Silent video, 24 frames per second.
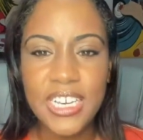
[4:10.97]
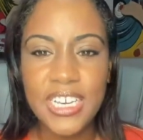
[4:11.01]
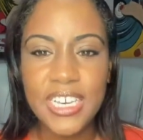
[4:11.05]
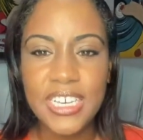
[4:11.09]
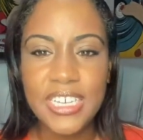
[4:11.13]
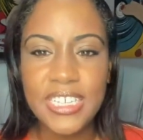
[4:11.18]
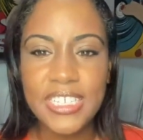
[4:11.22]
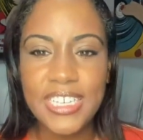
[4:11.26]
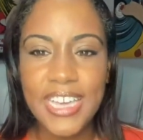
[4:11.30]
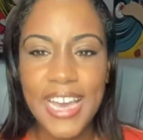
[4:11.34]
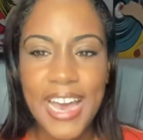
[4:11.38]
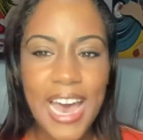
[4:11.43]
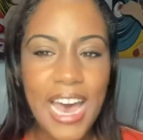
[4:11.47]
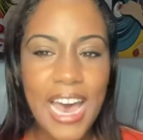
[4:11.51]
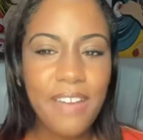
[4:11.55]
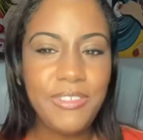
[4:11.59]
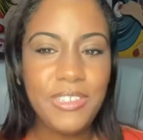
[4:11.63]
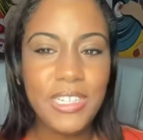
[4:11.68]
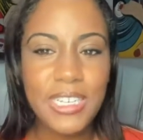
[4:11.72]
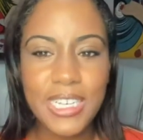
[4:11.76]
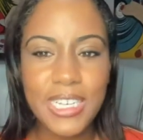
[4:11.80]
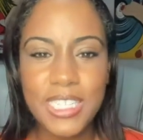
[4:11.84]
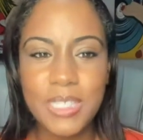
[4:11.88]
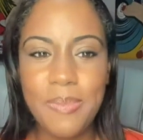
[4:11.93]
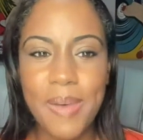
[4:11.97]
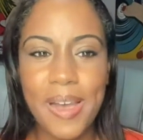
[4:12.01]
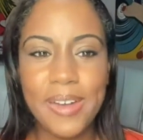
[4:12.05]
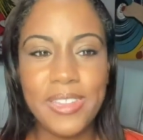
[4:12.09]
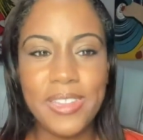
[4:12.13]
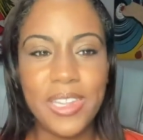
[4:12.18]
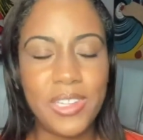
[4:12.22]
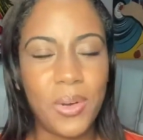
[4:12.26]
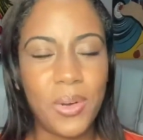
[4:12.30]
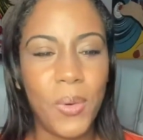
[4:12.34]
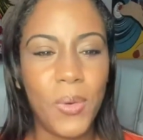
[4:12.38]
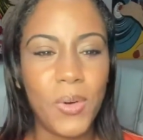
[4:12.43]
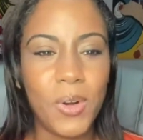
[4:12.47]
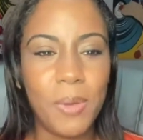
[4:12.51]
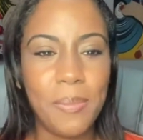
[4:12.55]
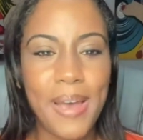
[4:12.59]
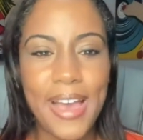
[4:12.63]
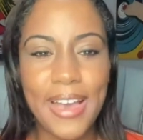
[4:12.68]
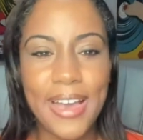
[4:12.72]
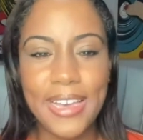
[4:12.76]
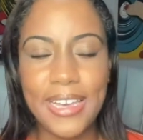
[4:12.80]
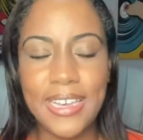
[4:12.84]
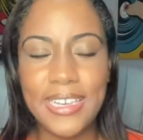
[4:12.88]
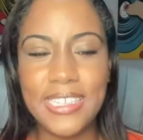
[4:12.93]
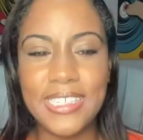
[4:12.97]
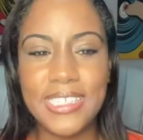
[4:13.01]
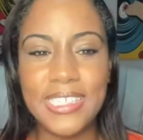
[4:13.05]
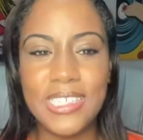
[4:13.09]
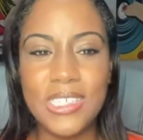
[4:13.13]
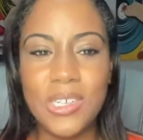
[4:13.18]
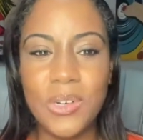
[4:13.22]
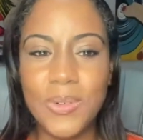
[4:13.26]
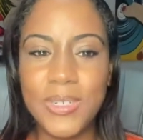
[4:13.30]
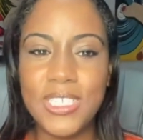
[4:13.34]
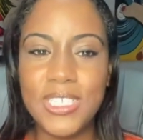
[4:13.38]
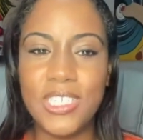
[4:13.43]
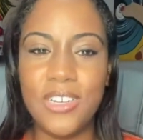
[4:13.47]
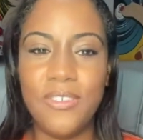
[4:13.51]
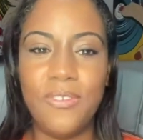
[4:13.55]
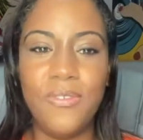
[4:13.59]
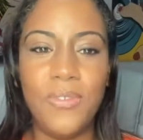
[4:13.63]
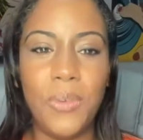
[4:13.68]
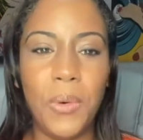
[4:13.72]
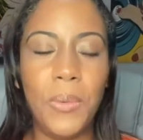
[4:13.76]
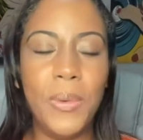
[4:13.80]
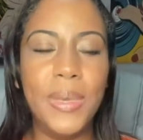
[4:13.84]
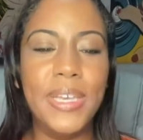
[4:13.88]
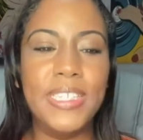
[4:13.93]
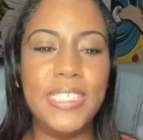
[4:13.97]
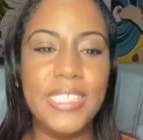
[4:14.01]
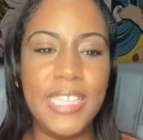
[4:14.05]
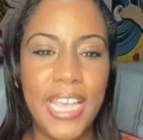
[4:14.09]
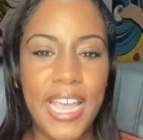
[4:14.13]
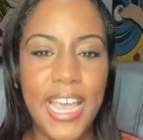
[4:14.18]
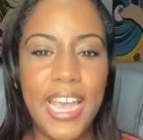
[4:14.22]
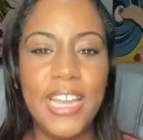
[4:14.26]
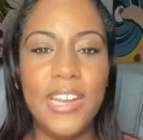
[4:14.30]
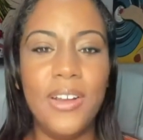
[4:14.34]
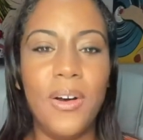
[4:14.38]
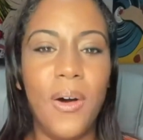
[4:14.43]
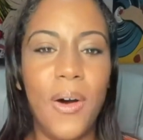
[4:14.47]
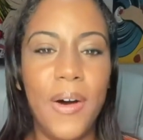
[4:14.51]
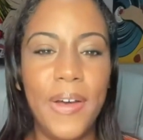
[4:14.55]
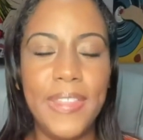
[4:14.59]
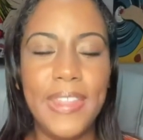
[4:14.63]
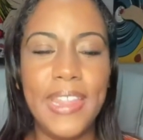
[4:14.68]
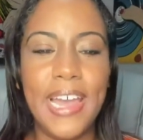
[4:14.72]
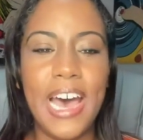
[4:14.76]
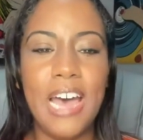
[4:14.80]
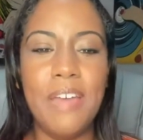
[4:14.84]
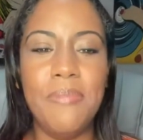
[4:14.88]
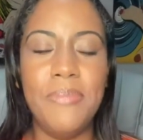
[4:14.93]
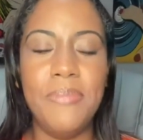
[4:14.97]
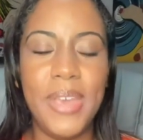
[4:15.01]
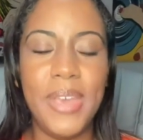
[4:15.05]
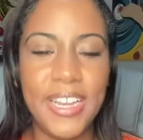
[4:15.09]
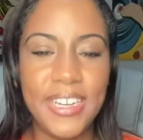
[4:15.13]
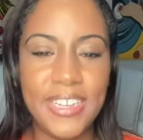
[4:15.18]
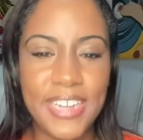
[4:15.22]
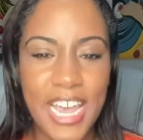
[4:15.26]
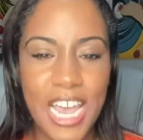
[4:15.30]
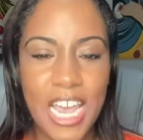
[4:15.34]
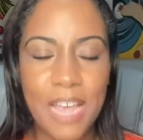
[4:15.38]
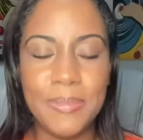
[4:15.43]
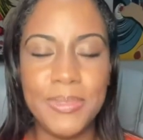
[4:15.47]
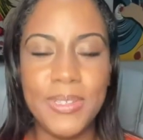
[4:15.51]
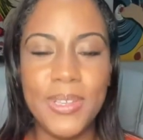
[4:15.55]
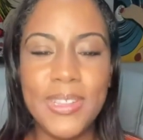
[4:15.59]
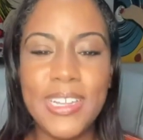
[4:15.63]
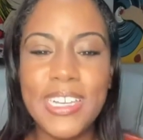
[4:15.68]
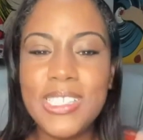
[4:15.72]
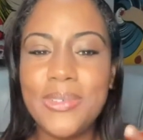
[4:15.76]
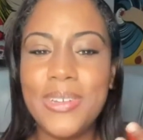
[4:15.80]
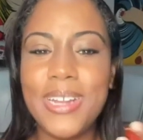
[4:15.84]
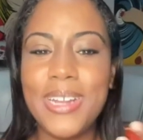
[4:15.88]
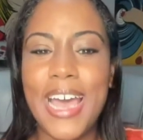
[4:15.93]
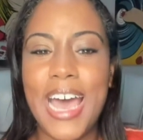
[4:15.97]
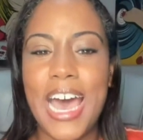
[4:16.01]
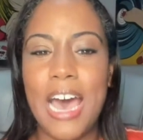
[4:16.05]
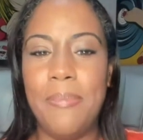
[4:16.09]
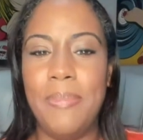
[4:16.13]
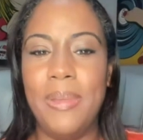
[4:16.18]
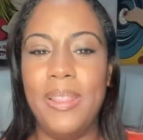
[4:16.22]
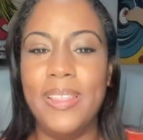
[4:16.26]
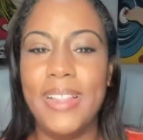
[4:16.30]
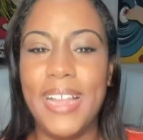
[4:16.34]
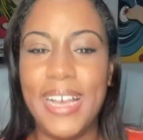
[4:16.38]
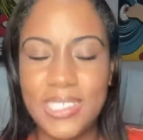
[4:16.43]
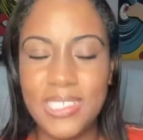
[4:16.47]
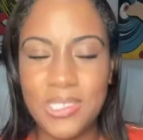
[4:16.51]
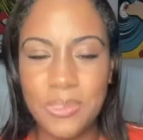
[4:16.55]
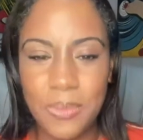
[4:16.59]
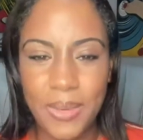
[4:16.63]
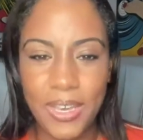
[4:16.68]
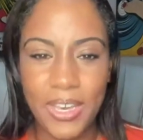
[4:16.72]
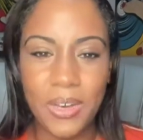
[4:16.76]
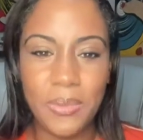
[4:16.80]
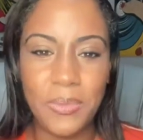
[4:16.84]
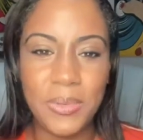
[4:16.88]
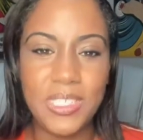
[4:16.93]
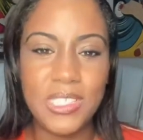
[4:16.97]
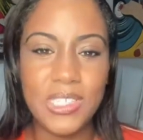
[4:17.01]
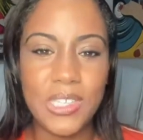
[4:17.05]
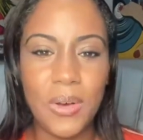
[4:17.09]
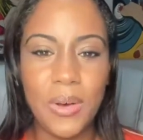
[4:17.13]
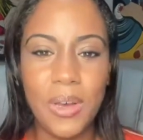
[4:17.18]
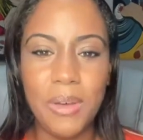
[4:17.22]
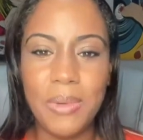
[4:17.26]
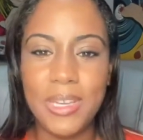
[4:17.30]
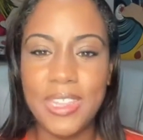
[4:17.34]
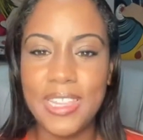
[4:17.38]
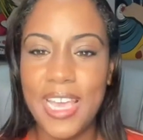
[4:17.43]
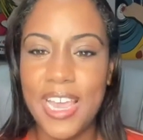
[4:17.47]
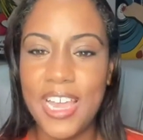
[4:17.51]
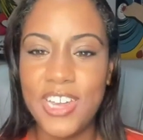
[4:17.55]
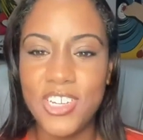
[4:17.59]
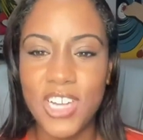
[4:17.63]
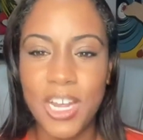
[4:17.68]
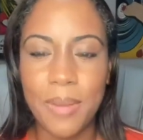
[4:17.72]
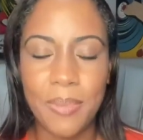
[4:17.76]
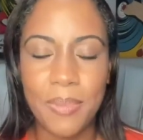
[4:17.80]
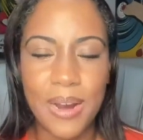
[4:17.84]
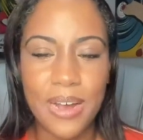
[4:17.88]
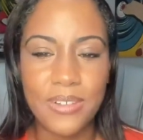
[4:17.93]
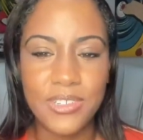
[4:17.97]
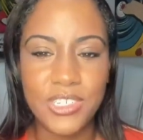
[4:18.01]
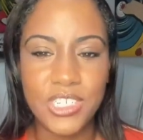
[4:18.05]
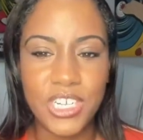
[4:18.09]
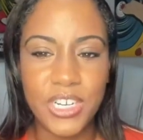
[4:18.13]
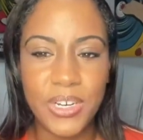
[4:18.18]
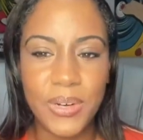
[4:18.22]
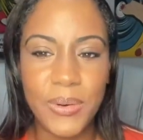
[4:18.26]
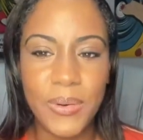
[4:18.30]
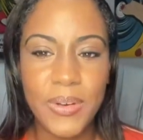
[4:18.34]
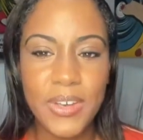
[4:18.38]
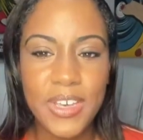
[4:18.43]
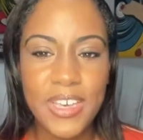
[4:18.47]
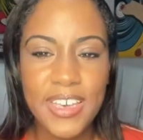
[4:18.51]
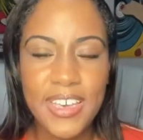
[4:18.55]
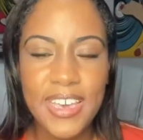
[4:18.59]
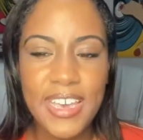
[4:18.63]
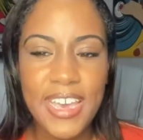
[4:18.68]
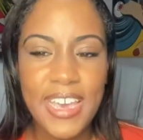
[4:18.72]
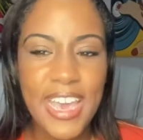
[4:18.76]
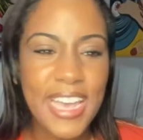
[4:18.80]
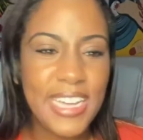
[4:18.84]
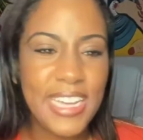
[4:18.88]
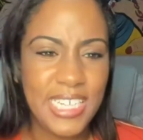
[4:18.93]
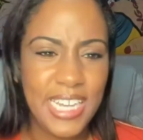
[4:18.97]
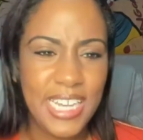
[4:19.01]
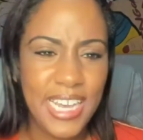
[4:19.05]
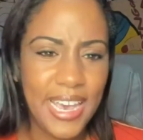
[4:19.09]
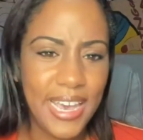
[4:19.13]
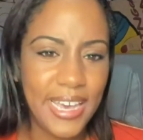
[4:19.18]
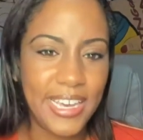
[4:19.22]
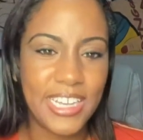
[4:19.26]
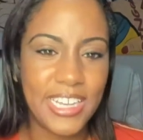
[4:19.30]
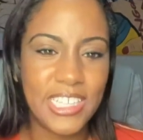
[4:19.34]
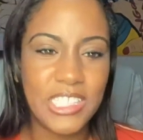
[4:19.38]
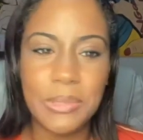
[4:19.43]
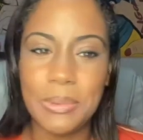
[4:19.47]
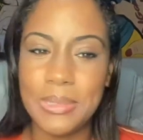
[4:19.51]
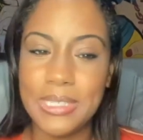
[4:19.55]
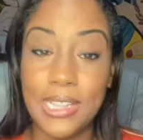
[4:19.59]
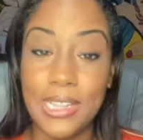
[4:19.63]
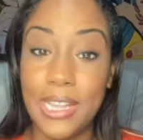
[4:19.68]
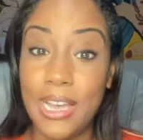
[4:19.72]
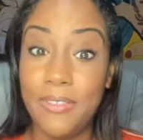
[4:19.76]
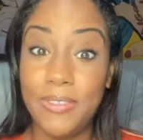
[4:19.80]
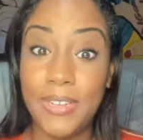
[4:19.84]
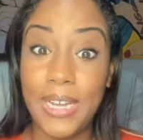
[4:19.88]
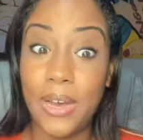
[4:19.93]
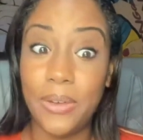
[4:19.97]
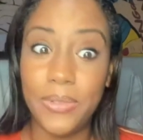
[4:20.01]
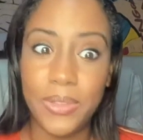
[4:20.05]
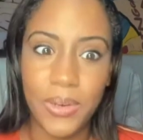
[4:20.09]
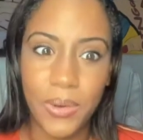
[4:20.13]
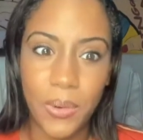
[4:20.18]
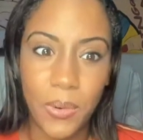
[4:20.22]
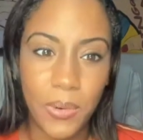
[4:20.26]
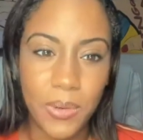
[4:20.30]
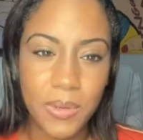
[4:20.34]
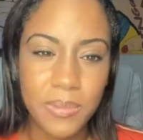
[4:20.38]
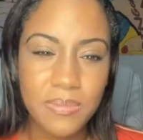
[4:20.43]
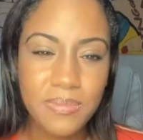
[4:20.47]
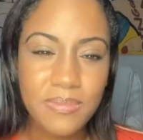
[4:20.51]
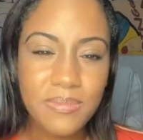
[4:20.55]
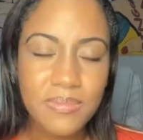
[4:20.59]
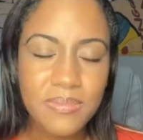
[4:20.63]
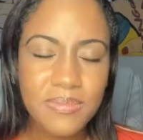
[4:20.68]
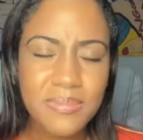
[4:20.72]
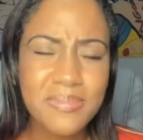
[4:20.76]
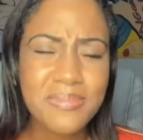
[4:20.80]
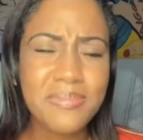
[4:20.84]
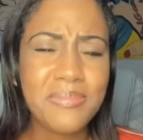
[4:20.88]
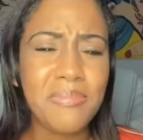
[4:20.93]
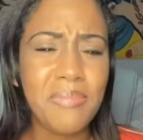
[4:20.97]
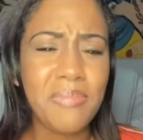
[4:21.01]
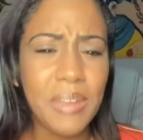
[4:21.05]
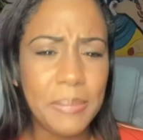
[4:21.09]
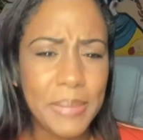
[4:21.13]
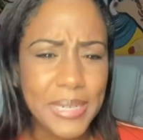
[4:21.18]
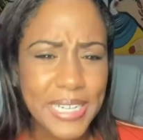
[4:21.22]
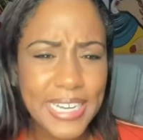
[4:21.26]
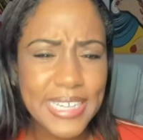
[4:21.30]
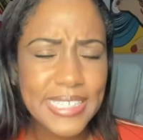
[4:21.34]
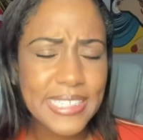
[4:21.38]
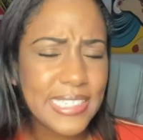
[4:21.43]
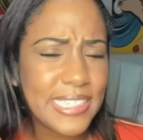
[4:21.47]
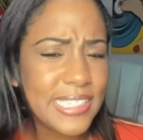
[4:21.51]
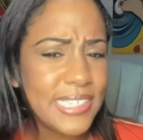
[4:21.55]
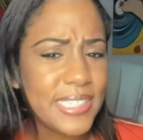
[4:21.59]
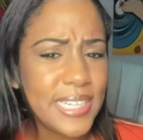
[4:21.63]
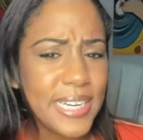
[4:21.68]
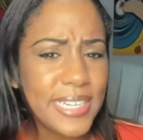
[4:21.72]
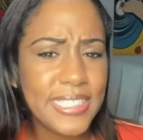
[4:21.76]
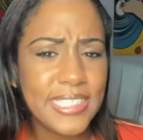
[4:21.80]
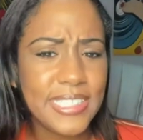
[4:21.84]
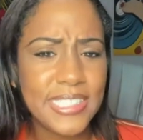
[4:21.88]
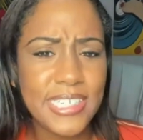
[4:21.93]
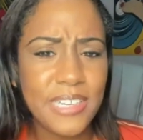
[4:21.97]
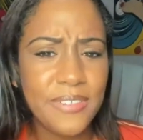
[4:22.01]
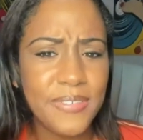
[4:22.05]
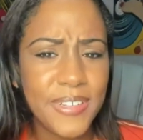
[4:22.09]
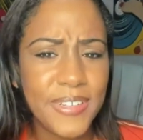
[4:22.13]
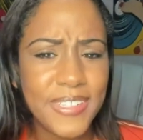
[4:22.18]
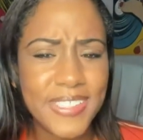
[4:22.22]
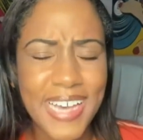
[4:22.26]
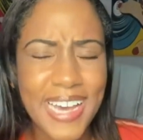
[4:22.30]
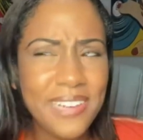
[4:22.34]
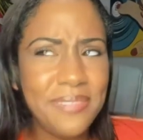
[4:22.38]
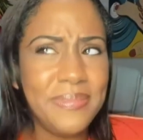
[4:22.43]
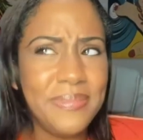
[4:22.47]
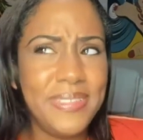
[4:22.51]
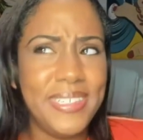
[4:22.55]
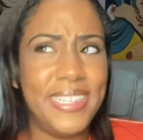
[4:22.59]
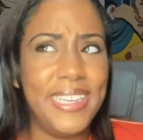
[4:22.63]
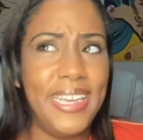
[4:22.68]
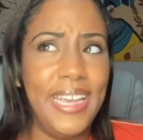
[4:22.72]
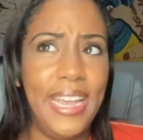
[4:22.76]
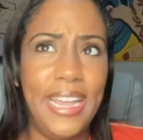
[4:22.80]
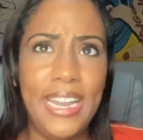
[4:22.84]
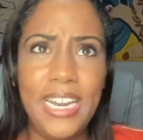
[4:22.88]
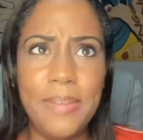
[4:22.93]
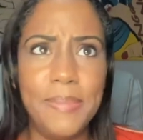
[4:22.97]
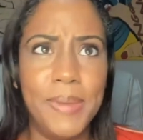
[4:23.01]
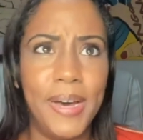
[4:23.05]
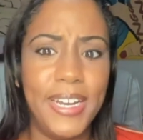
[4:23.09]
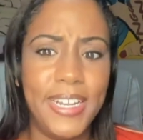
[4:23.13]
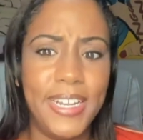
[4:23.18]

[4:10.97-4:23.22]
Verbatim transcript: you have to expect that the quarterback is going to focus in on that big name. So that's what happened last week. We saw it with A.J. Brown too, and T. Higgins was left out in the cold. But against this Titans defense, I don't think anybody